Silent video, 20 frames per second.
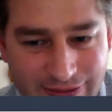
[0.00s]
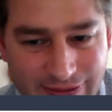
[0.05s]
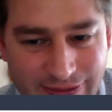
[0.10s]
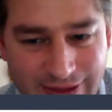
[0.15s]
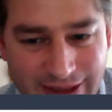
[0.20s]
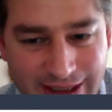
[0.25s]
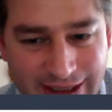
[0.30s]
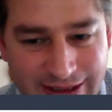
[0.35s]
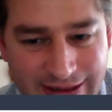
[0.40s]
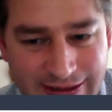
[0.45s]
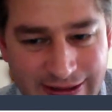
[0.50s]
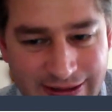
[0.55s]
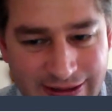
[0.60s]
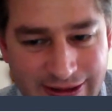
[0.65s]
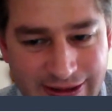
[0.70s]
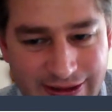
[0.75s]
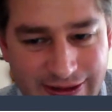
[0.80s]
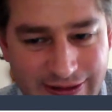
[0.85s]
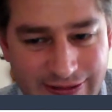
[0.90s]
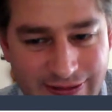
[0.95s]

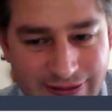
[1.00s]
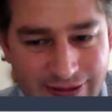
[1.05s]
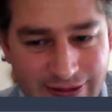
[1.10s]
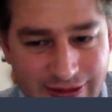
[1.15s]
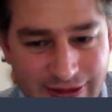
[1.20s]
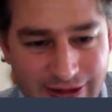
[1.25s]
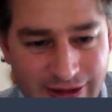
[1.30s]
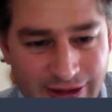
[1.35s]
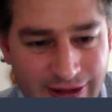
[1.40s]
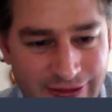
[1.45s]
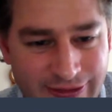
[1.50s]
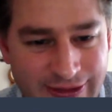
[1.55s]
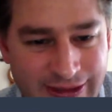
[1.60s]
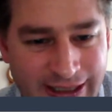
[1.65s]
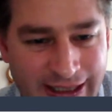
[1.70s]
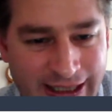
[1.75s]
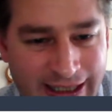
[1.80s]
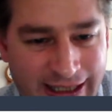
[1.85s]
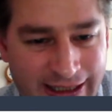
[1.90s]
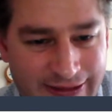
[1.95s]
things on
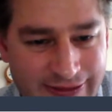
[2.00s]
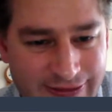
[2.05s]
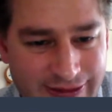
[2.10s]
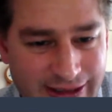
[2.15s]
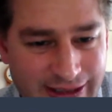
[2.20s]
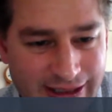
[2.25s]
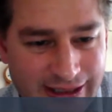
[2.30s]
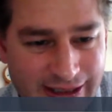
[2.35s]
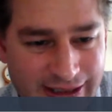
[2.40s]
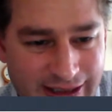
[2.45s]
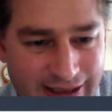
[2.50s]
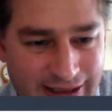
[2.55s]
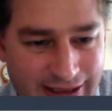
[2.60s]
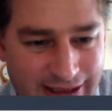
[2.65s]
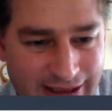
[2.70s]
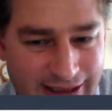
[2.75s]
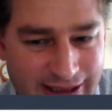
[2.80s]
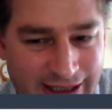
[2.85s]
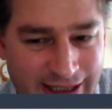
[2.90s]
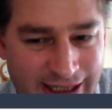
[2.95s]
there,
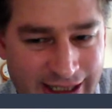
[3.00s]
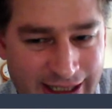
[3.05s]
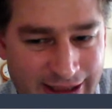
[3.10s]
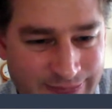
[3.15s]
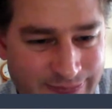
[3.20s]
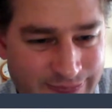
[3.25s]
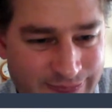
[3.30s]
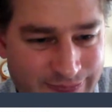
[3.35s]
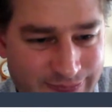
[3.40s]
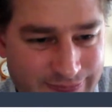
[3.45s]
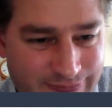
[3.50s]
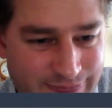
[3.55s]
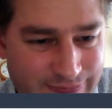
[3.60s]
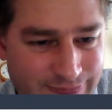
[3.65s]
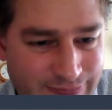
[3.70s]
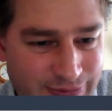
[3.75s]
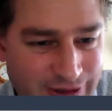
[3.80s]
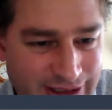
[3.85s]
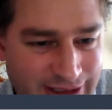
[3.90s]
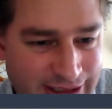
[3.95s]
um,
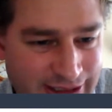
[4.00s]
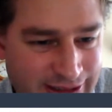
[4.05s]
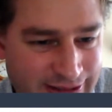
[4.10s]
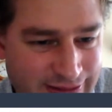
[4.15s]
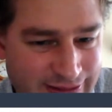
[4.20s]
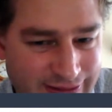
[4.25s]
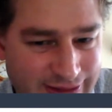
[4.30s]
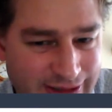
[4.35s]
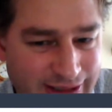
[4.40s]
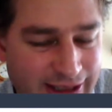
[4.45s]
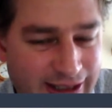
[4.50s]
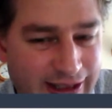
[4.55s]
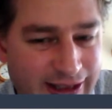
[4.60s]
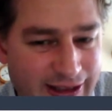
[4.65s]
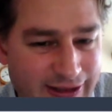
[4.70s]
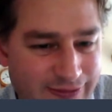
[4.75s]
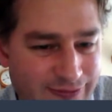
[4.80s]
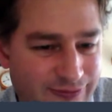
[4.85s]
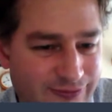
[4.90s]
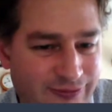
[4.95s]
brilliant
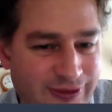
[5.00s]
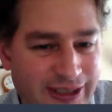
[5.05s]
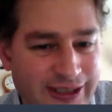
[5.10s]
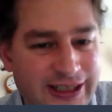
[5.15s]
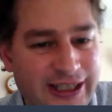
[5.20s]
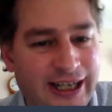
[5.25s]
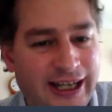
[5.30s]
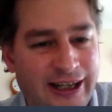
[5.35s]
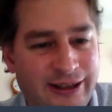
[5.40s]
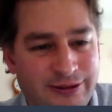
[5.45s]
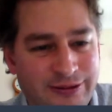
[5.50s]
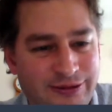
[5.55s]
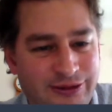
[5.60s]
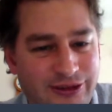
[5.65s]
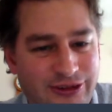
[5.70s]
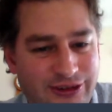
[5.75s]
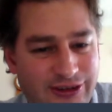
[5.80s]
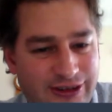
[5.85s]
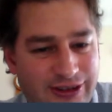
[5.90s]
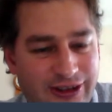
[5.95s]

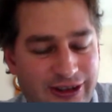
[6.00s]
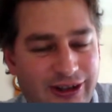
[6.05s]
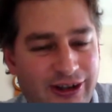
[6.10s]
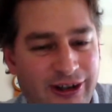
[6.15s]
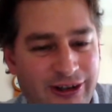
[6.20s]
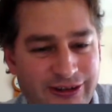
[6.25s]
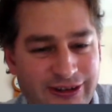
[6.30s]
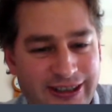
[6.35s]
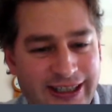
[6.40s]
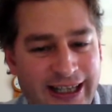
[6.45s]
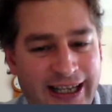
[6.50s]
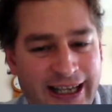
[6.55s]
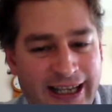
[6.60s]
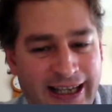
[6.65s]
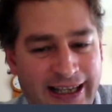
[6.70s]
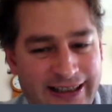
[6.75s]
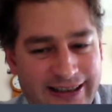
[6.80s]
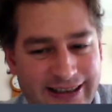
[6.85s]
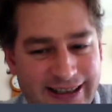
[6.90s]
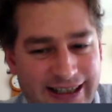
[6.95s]
videos on
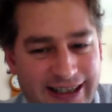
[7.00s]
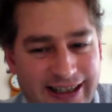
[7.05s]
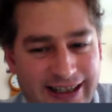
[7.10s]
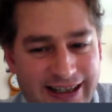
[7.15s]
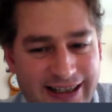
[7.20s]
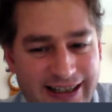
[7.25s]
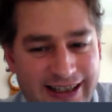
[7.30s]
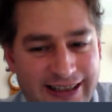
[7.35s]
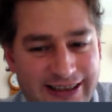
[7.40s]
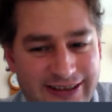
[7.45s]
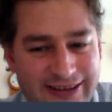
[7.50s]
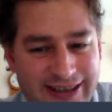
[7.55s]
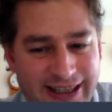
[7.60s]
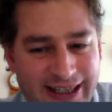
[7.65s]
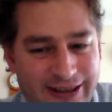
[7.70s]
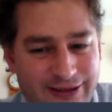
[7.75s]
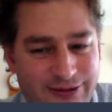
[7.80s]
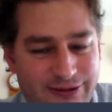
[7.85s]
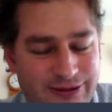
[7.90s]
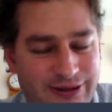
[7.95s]
there,
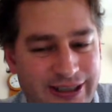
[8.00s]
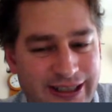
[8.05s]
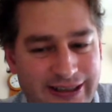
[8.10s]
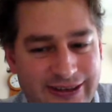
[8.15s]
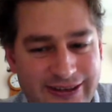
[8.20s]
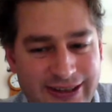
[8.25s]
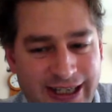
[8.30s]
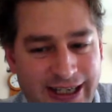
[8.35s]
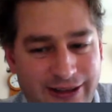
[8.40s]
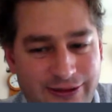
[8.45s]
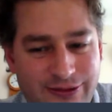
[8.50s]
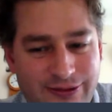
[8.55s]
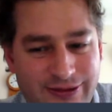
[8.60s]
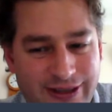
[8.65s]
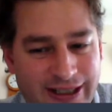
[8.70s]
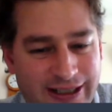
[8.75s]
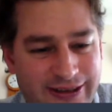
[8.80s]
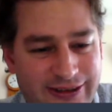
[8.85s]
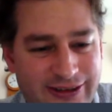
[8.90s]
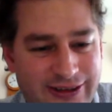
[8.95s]
etc.,
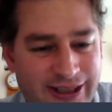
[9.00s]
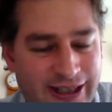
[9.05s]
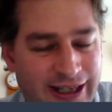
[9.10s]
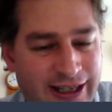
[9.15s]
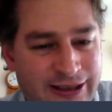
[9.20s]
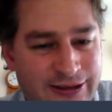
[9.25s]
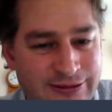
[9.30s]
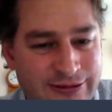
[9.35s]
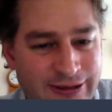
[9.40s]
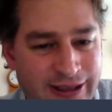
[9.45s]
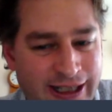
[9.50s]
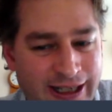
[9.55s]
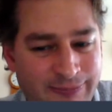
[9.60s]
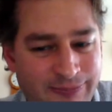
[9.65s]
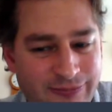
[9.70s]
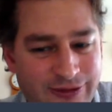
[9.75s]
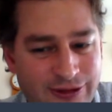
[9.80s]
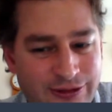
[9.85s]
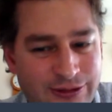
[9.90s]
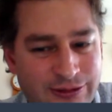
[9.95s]
etc. So
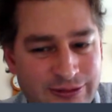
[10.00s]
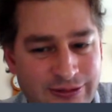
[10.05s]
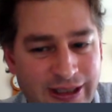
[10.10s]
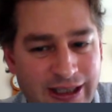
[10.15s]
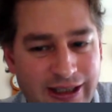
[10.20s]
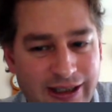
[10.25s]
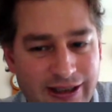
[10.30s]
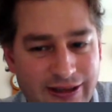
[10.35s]
um, you'll,